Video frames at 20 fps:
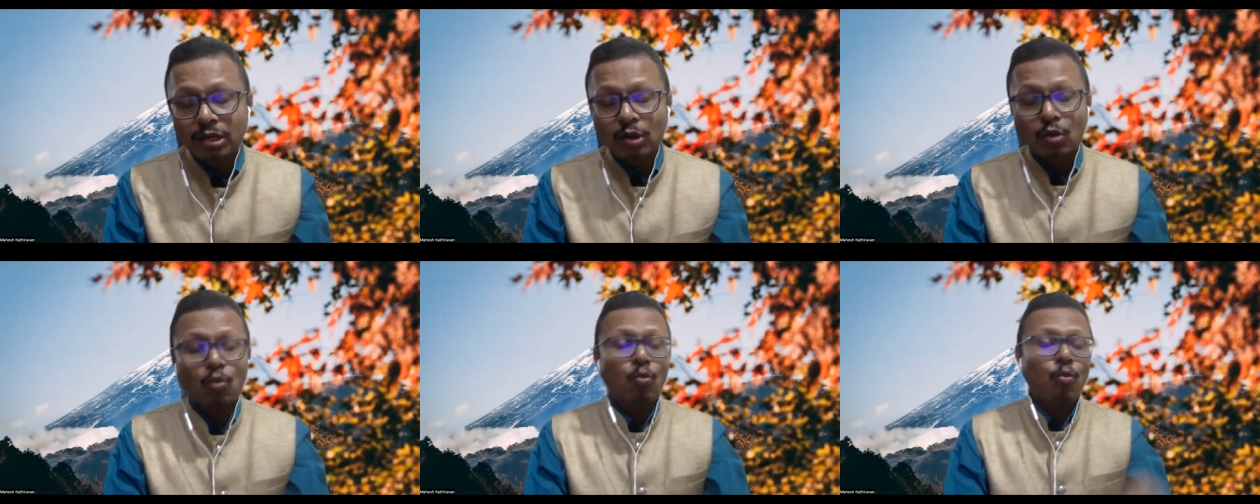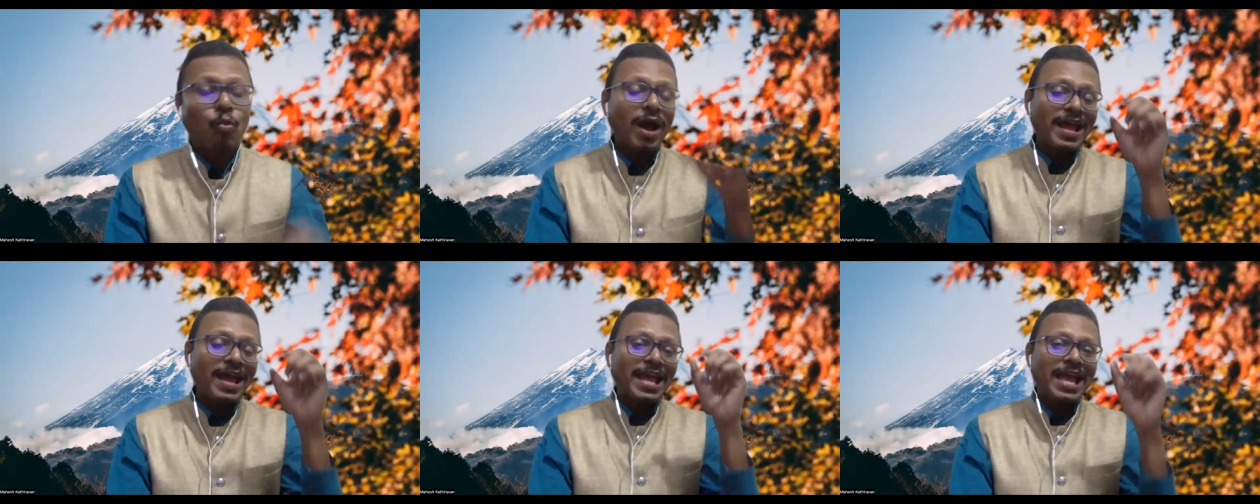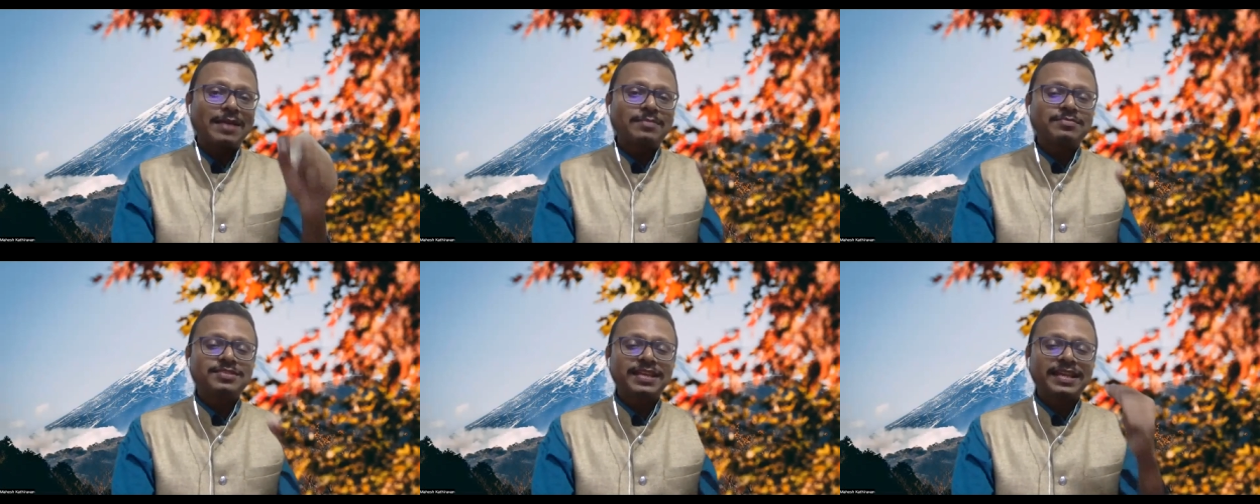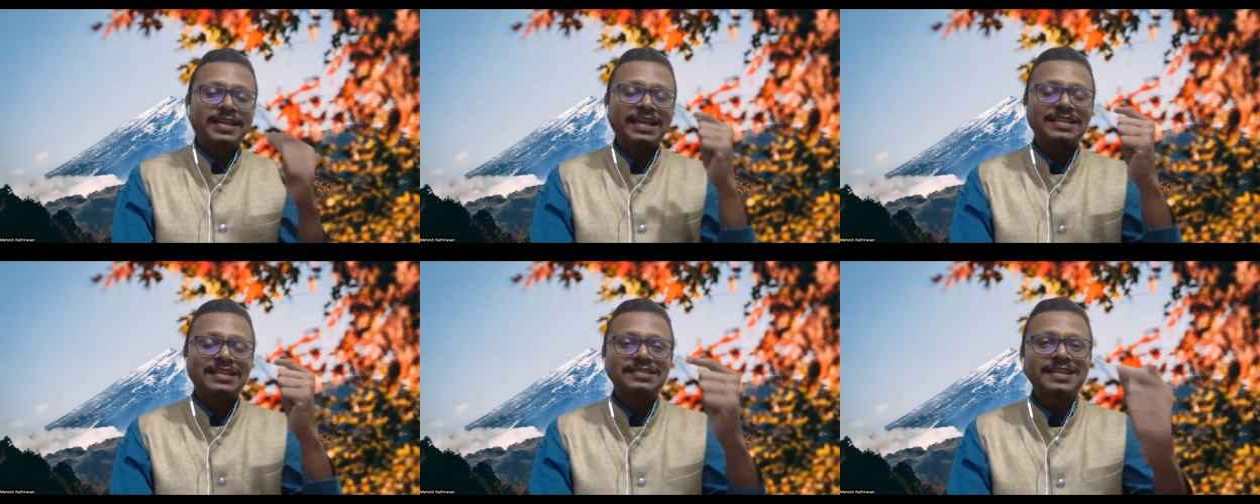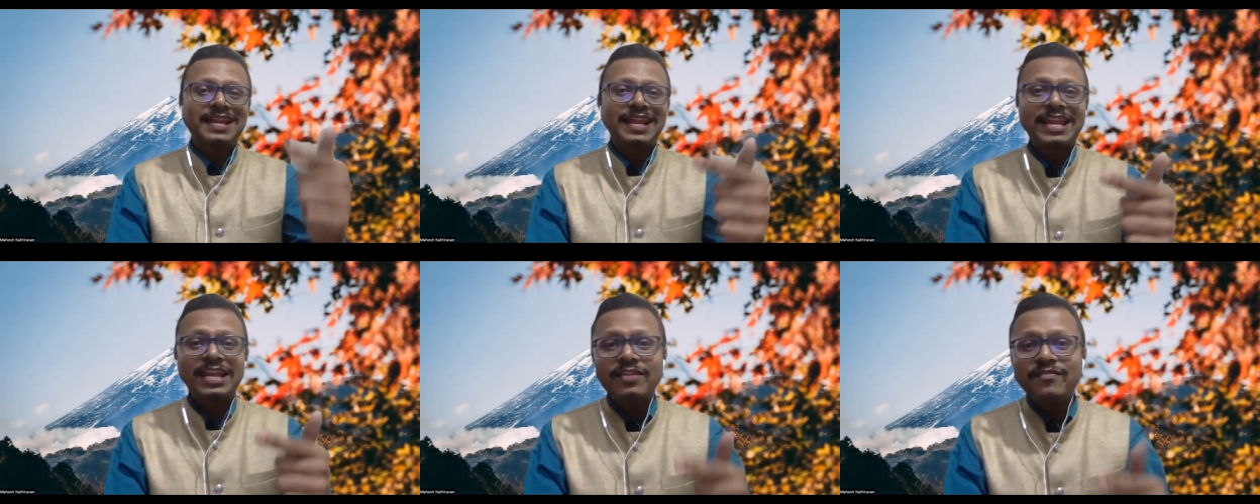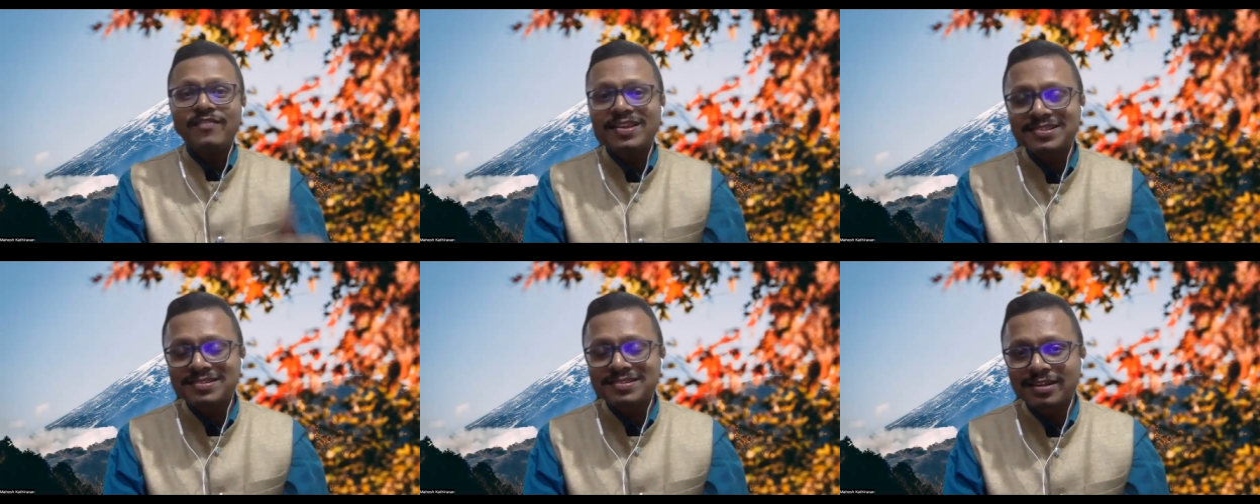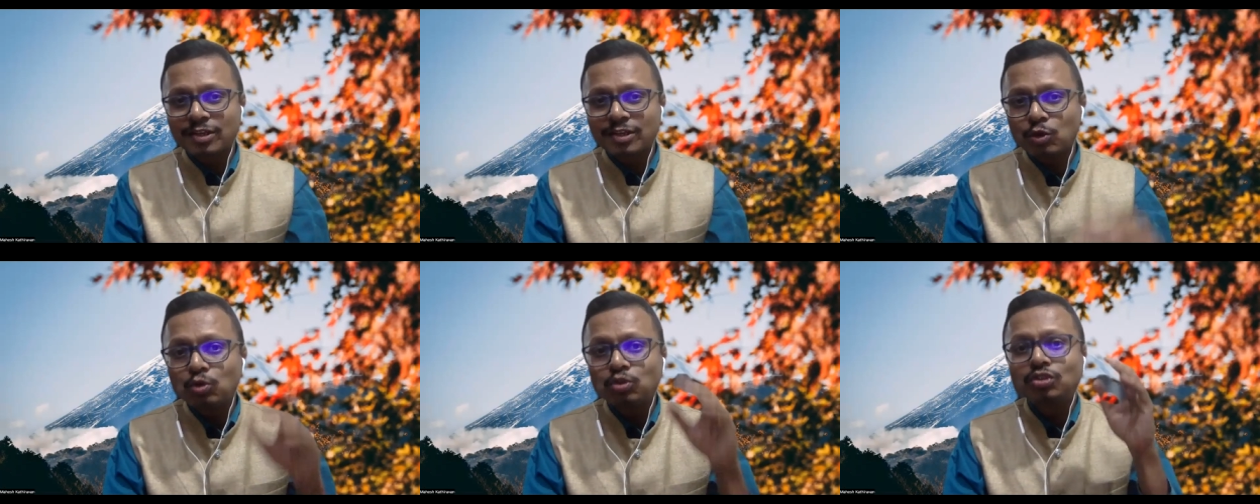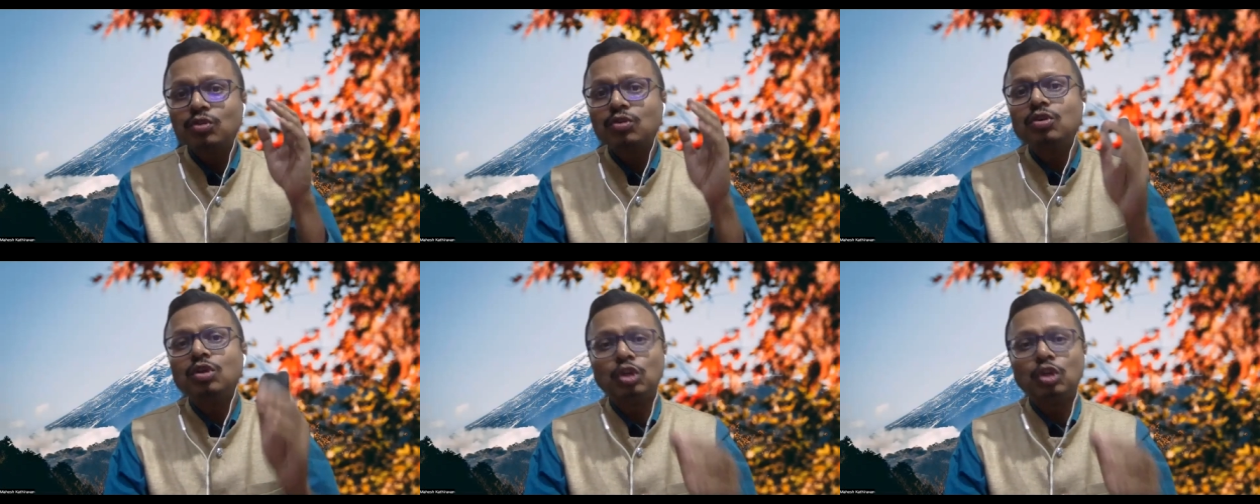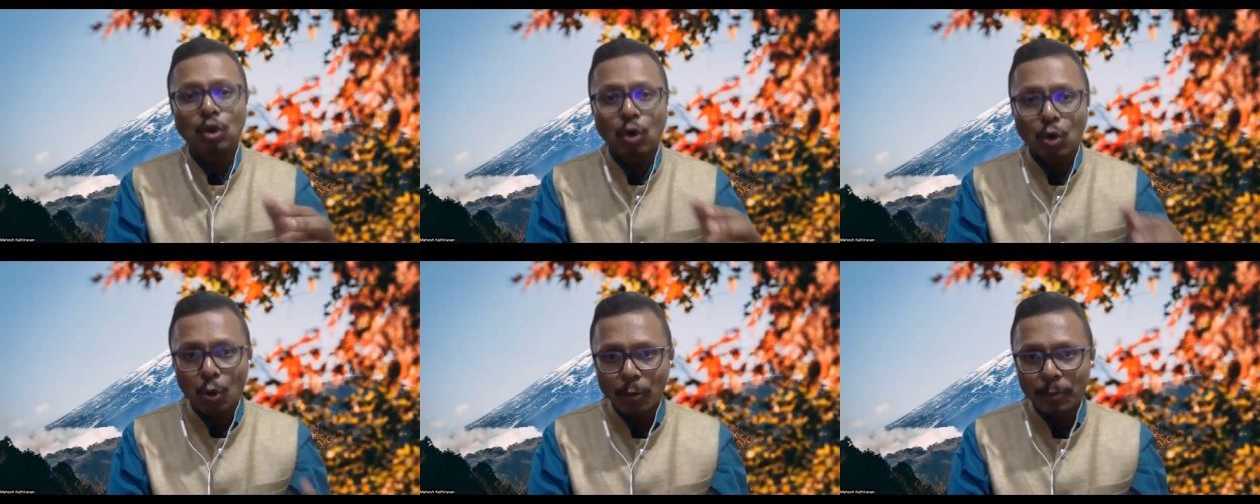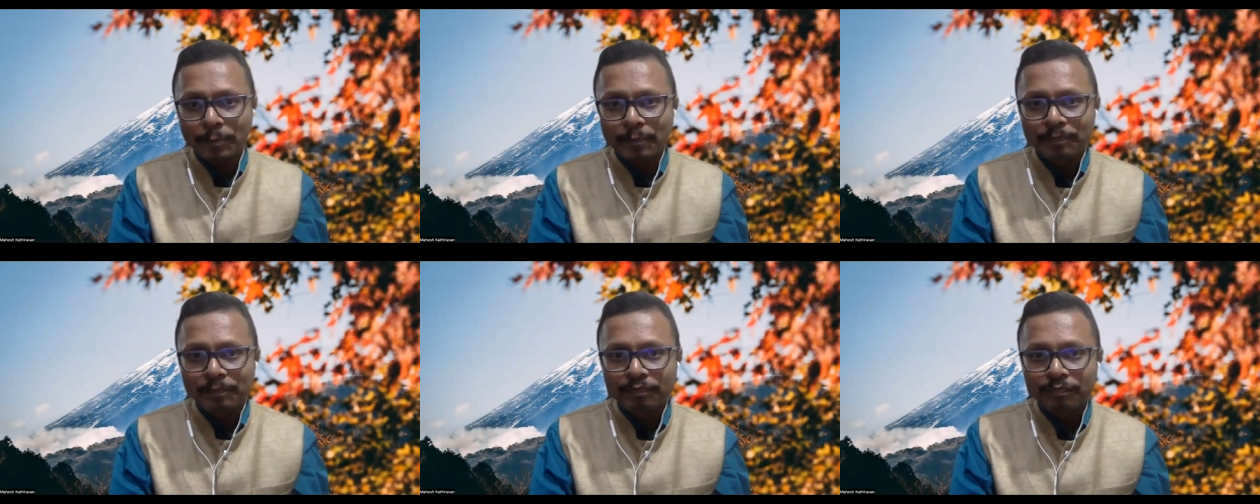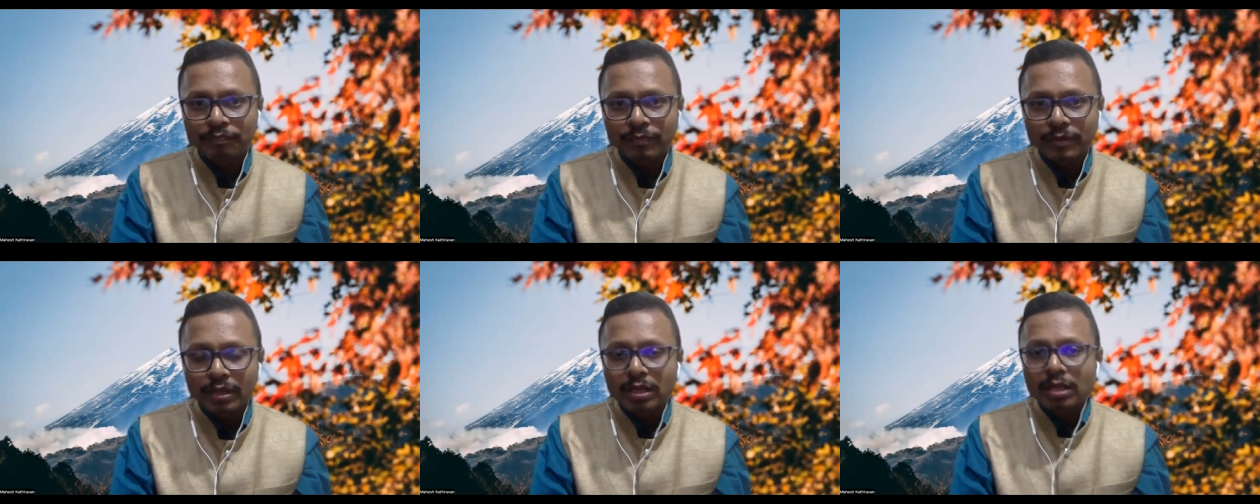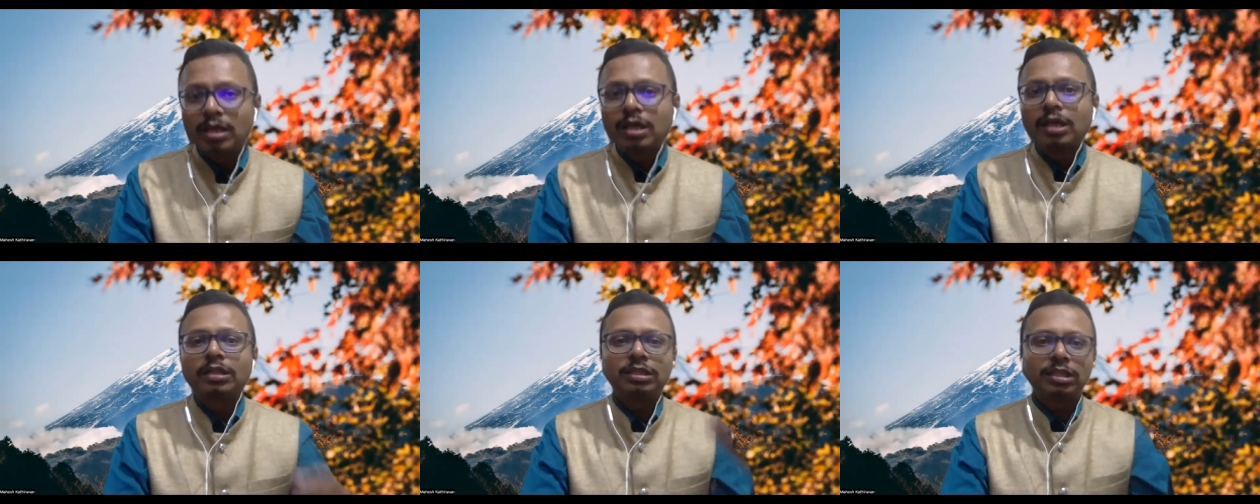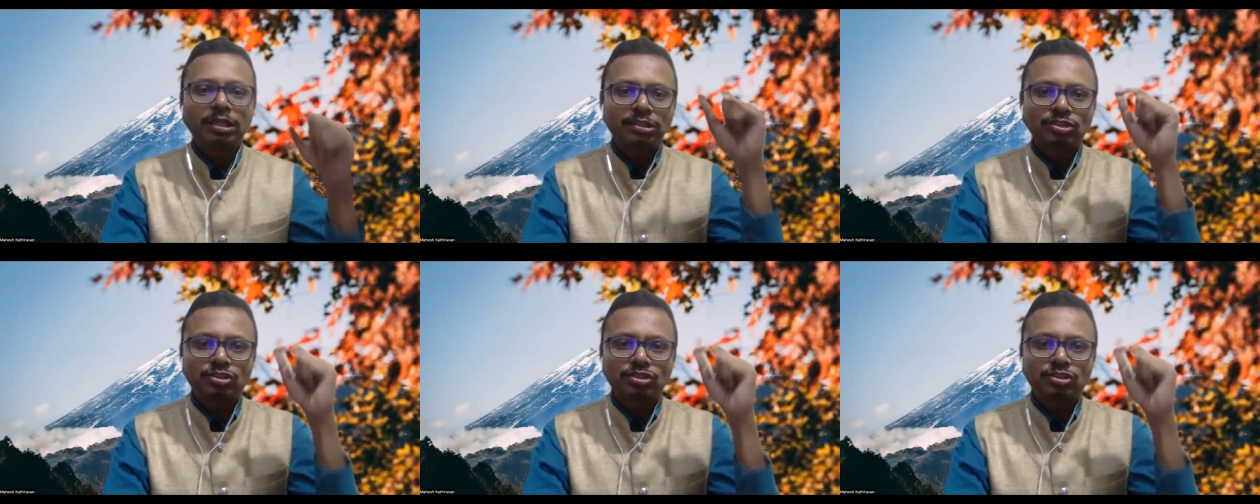Now, why I am saying, as an investor, you should know the